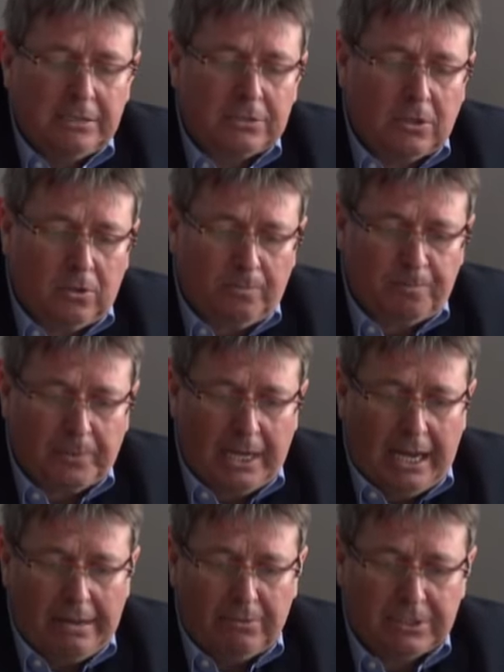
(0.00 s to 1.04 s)
So
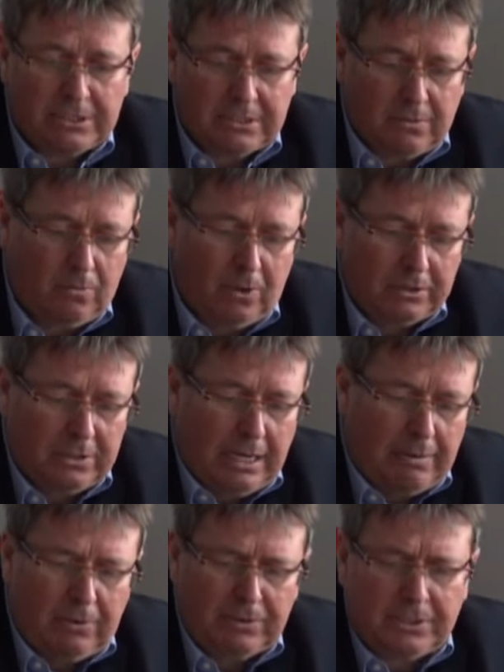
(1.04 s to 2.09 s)
I
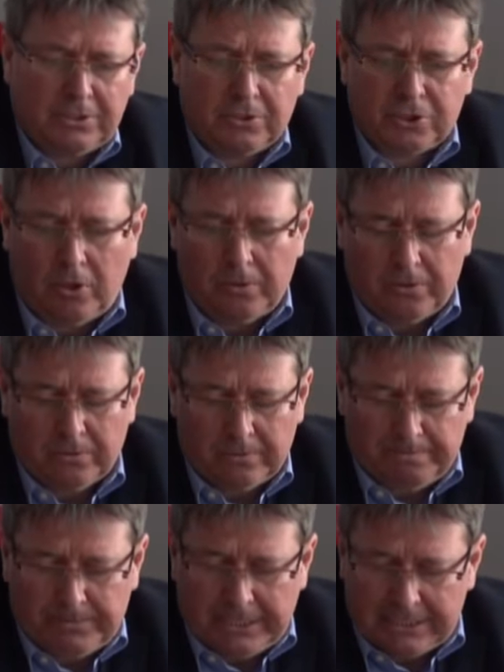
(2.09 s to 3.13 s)
wanted to show
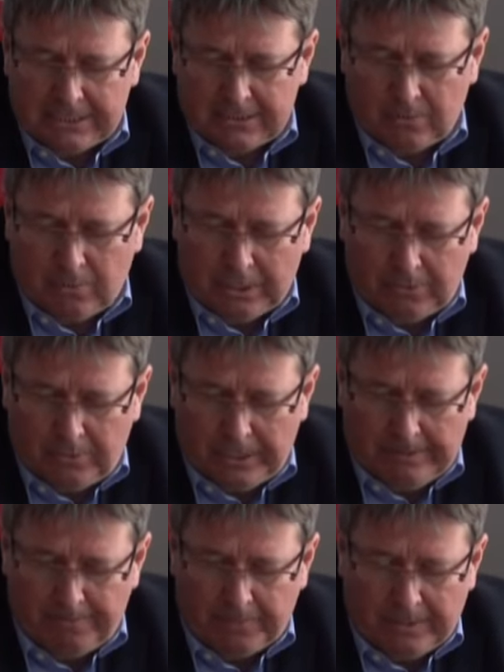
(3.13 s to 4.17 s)
you this,
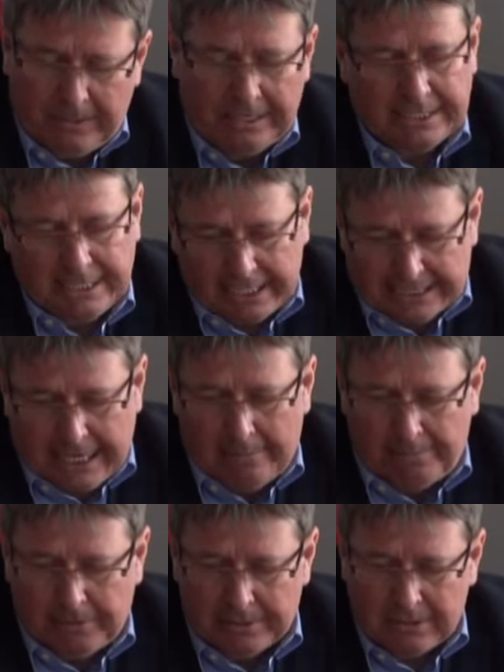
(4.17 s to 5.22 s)
as an
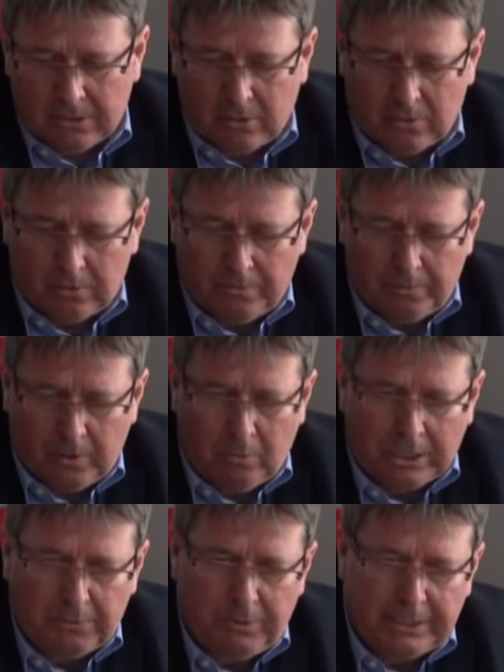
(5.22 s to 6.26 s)
example. So
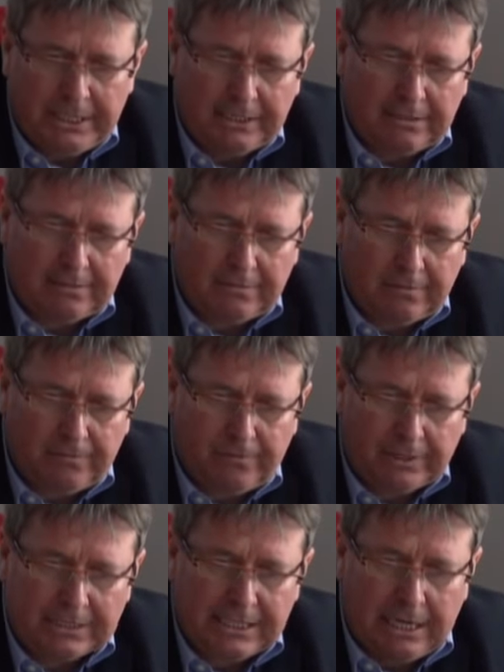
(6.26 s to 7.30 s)
what we did,
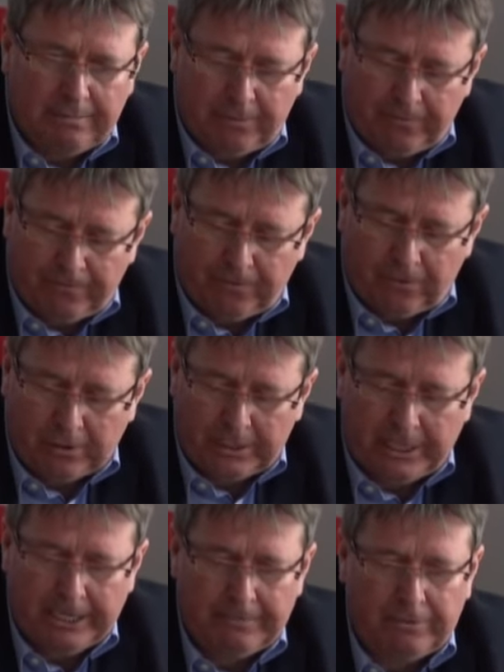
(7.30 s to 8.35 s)
for example, for
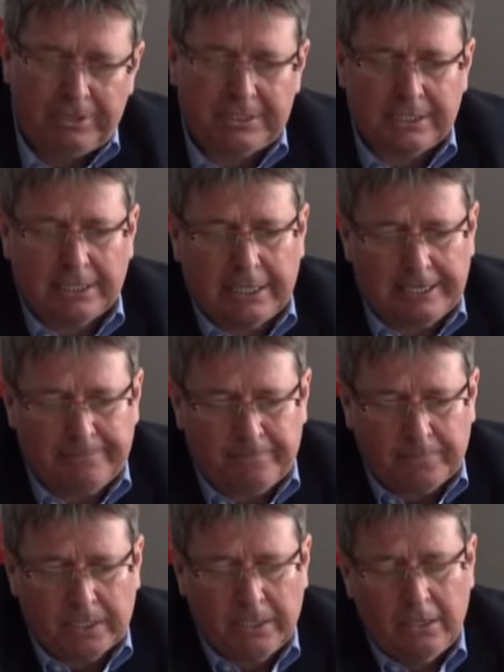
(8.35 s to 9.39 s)
the recently,
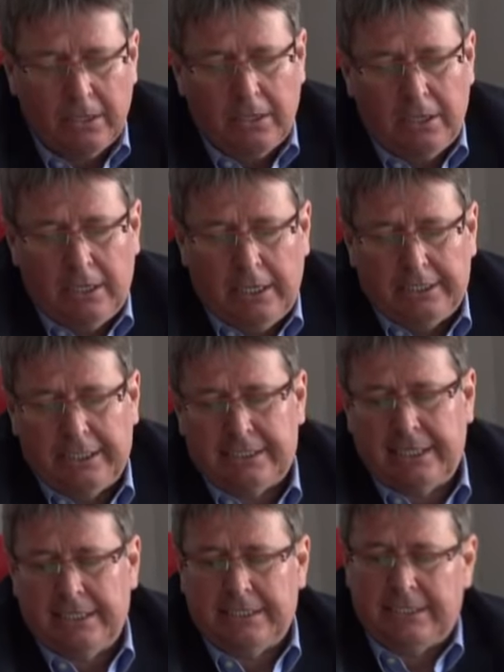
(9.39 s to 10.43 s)

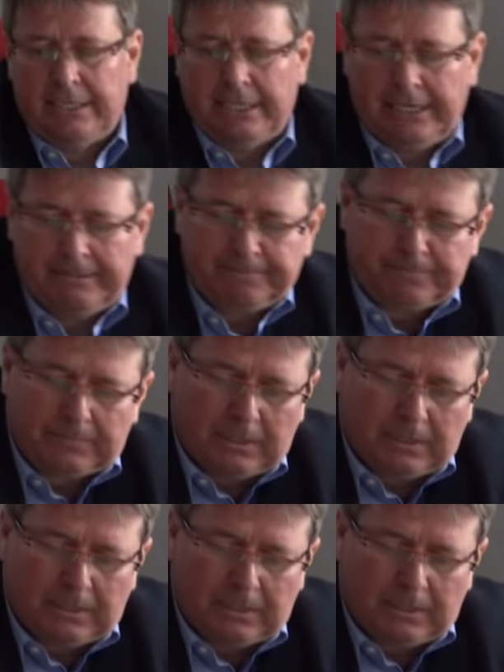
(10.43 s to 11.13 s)
this is the